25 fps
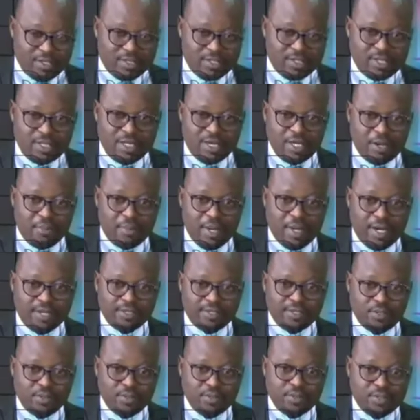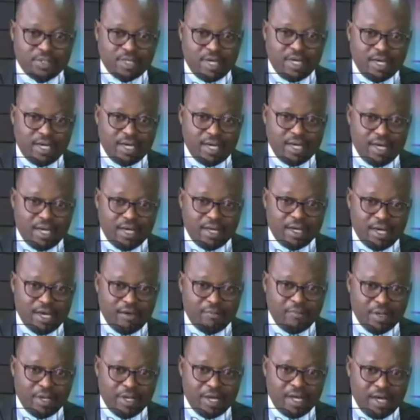TMI Tuesday, and
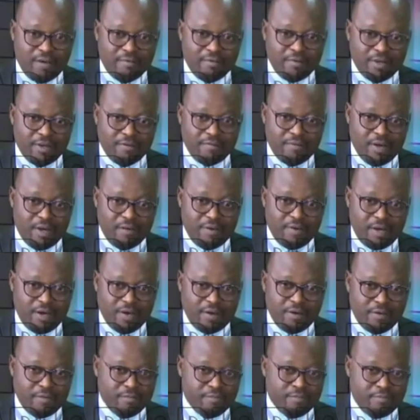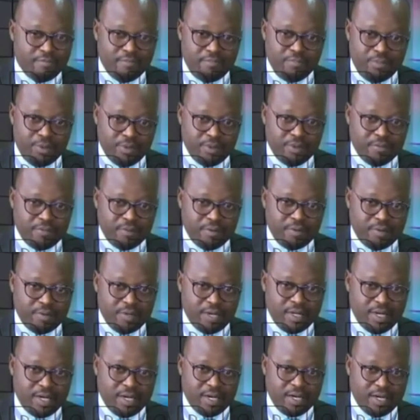I've been having a very, very
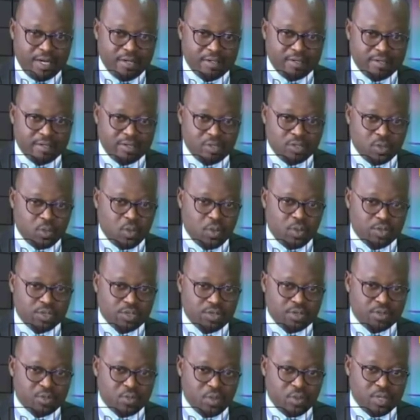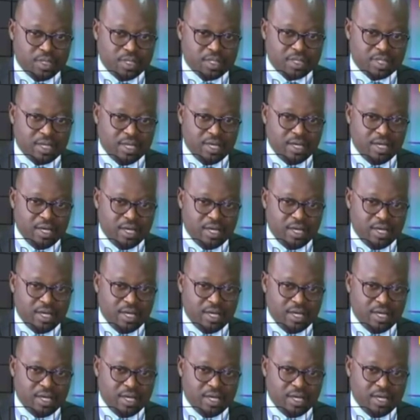beautiful uh, discussion with